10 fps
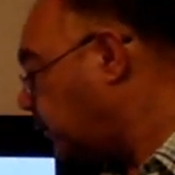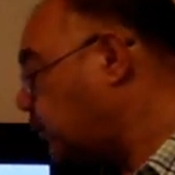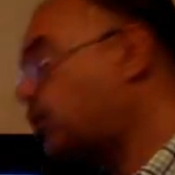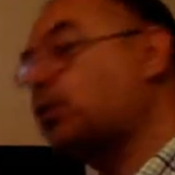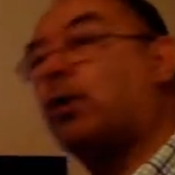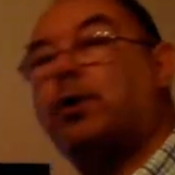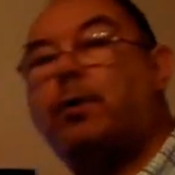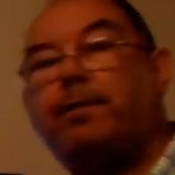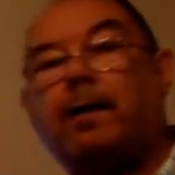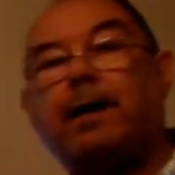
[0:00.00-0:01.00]
store the
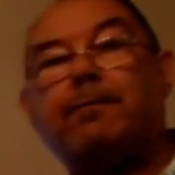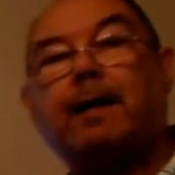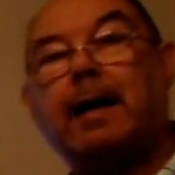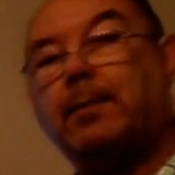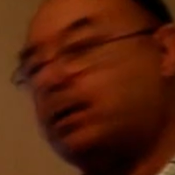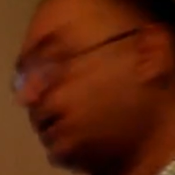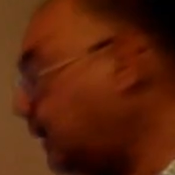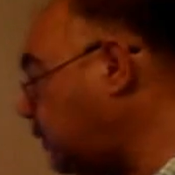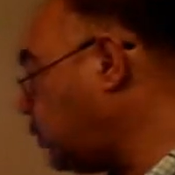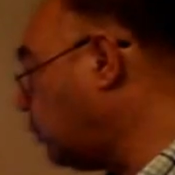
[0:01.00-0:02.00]
refined fibre
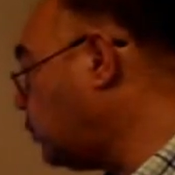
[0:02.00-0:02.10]
in dump